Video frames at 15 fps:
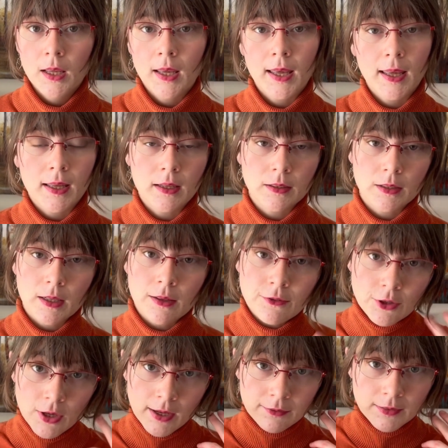and if
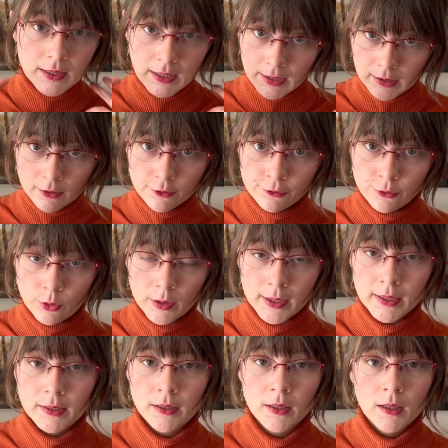you have the ear for
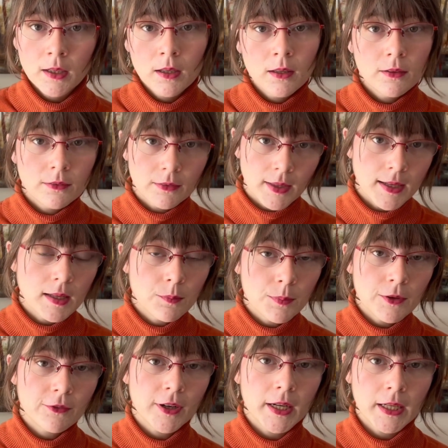it, they can
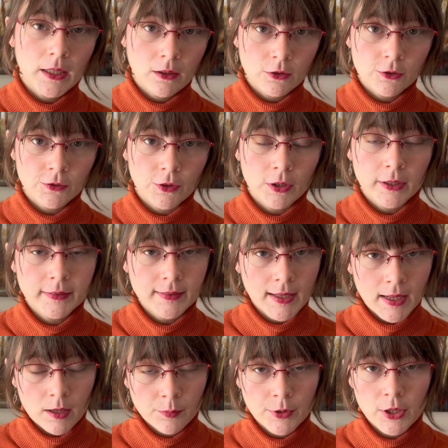be very useful because they
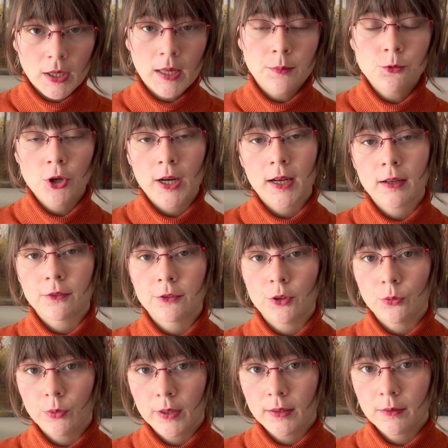help you keep track of your
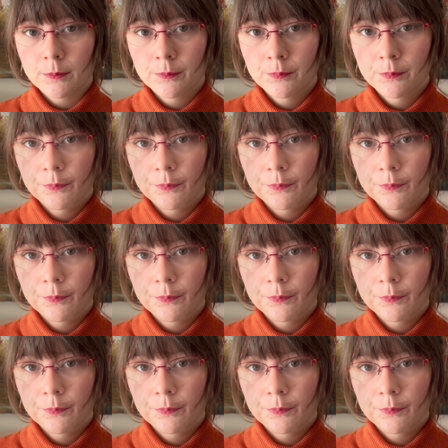rhythm.